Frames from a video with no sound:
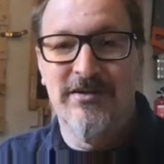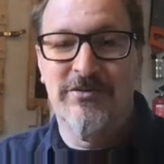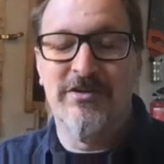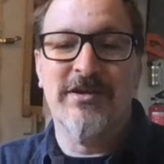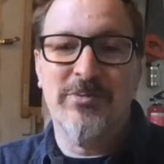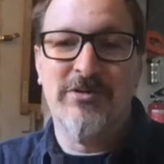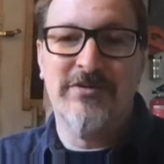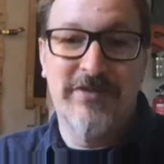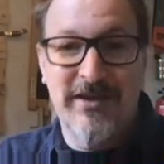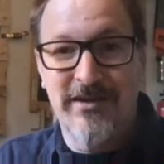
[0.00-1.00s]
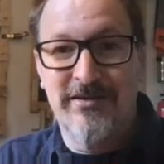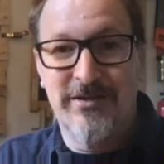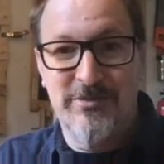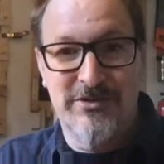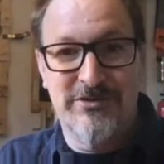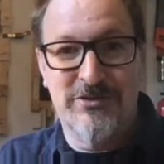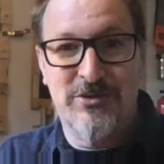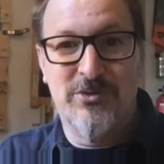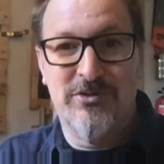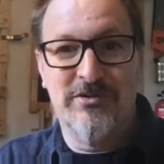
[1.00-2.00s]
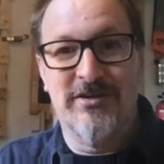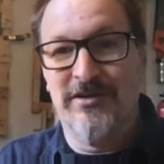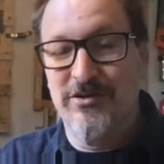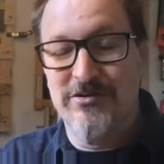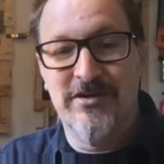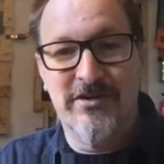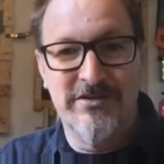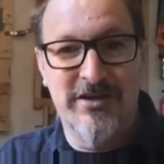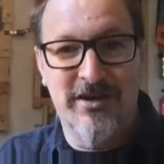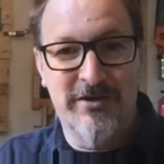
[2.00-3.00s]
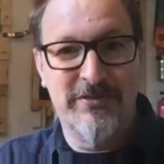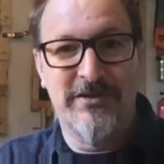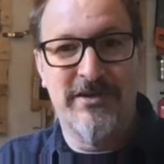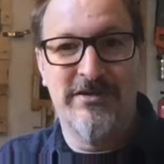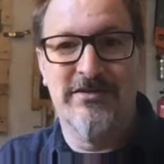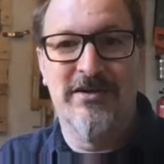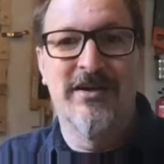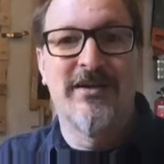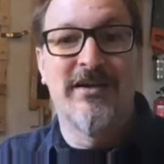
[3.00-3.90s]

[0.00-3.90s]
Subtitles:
For example, if a kid comes to school and goes to their geography teacher,